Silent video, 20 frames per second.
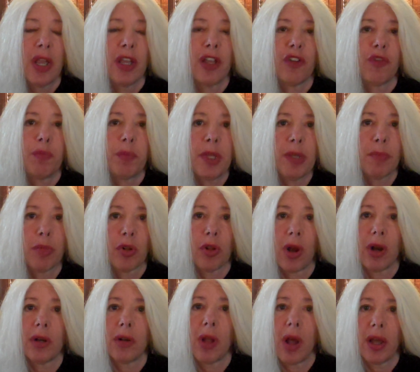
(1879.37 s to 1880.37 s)
If people
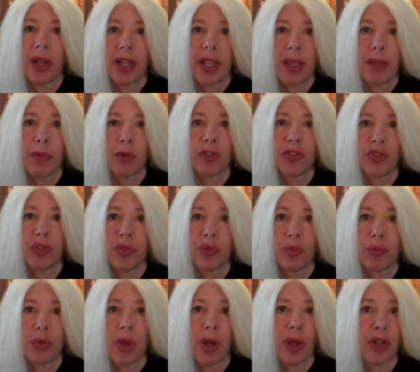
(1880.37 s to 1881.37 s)
are not able
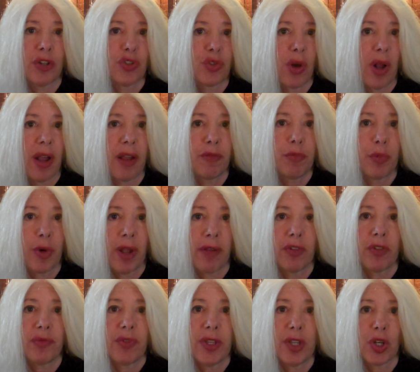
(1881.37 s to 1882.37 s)
to drive
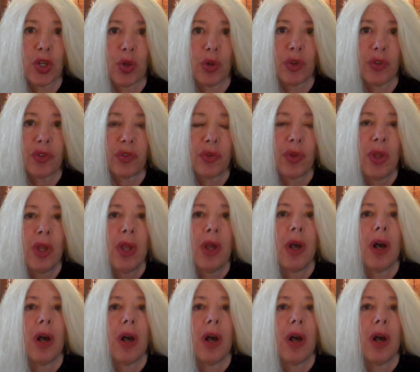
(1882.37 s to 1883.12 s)
private vehicles,